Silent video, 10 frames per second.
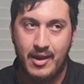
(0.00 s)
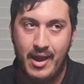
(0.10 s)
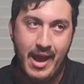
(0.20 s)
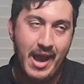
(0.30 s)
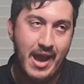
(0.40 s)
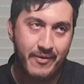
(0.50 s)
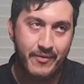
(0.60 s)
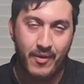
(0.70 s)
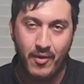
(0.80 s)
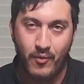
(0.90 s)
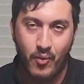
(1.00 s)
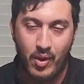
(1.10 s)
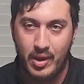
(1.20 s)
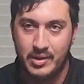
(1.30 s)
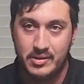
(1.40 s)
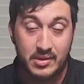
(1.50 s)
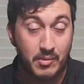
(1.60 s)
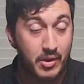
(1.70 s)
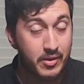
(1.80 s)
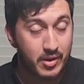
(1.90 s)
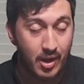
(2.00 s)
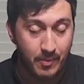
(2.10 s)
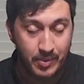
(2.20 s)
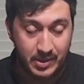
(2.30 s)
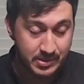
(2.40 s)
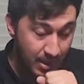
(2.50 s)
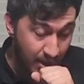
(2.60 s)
half of what some other companies,